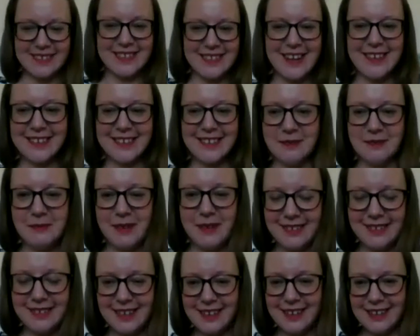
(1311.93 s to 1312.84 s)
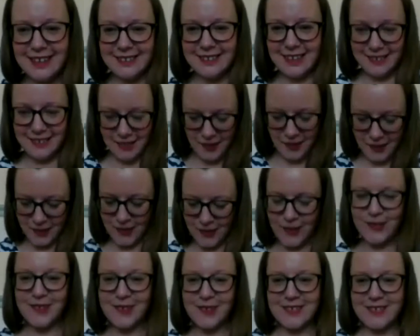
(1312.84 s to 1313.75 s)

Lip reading: Darcy might take you down all sorts